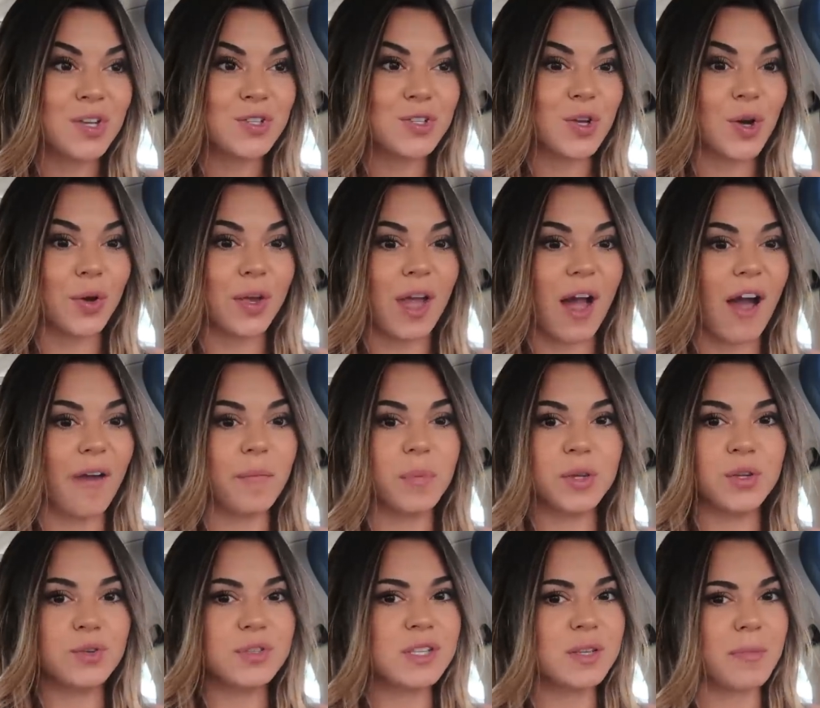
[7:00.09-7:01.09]
So yeah, I've
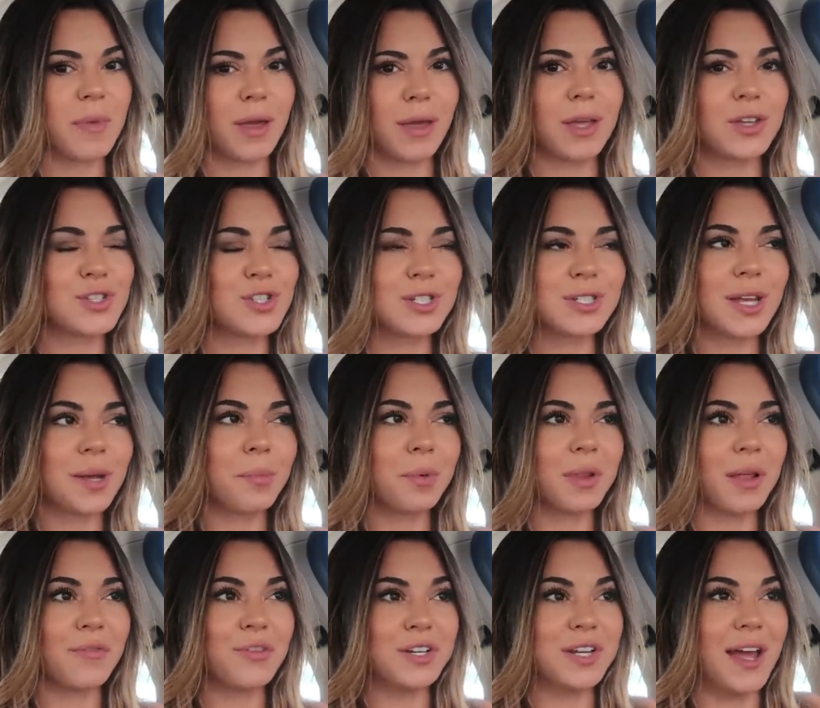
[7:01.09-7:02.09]
been using my kitchen
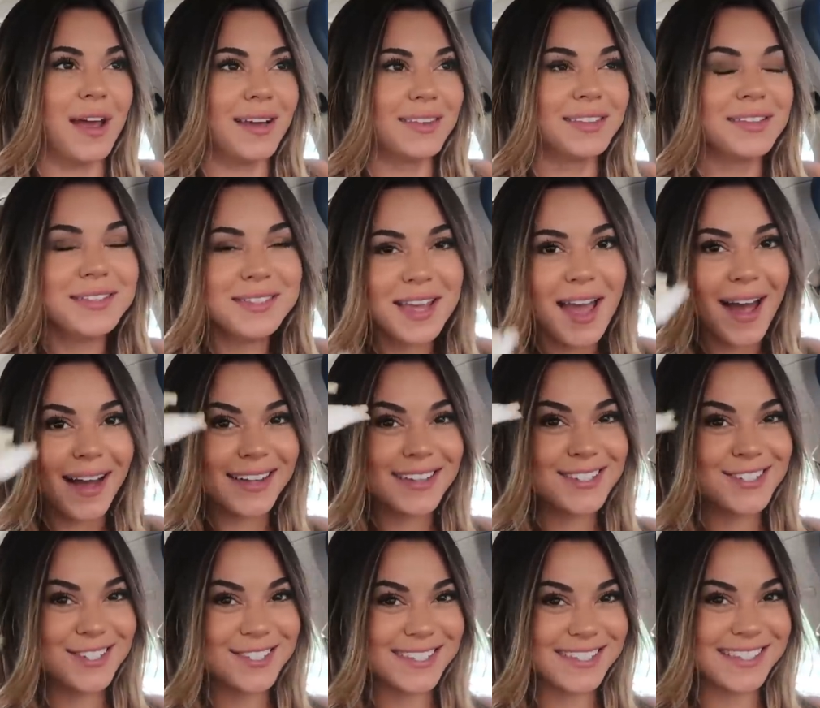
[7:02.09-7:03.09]
table every day and the tag
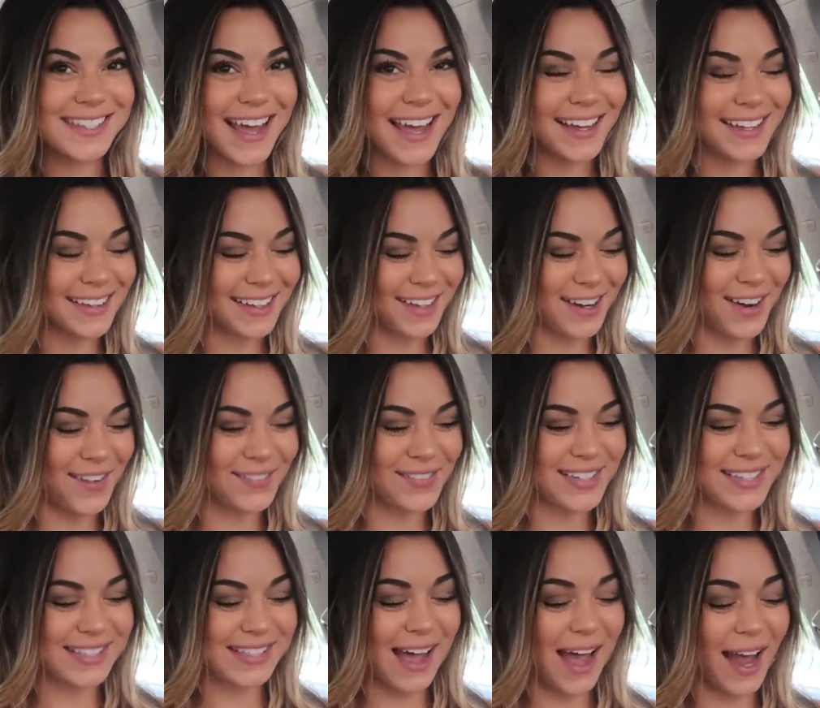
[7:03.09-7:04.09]
is just dangling off
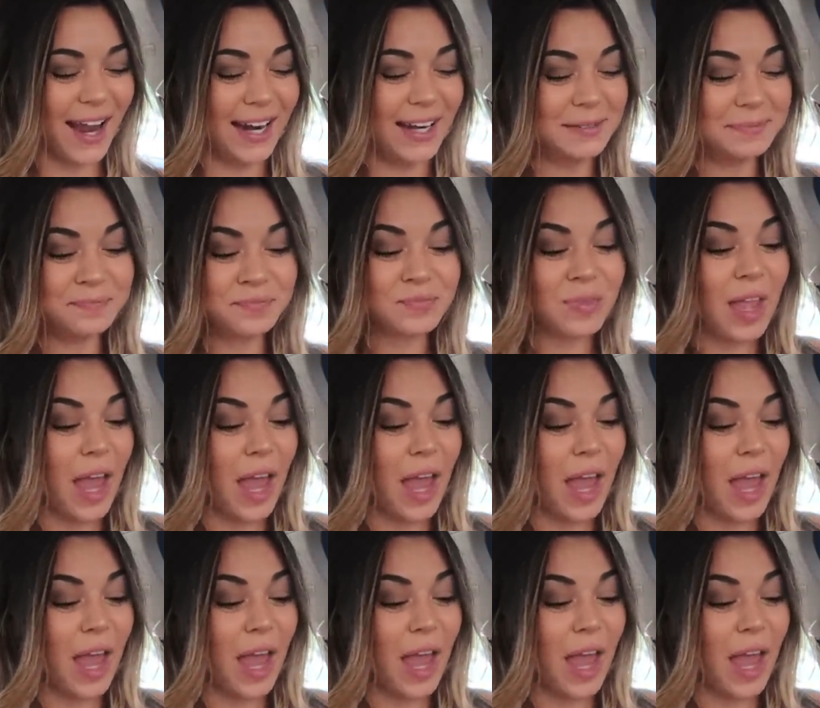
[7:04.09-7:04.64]
the sides.